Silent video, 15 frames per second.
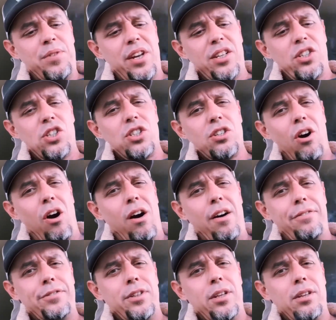It's
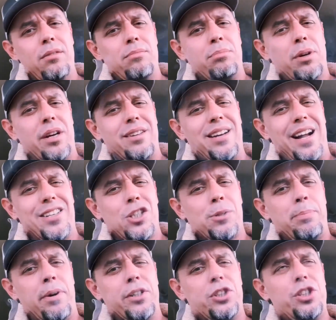soft, but not
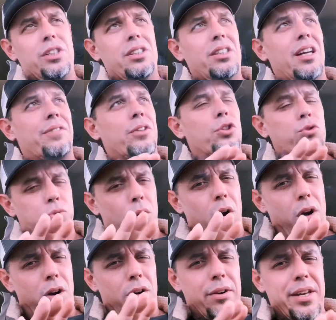spongy. And the
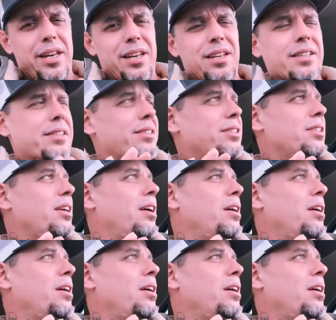draw is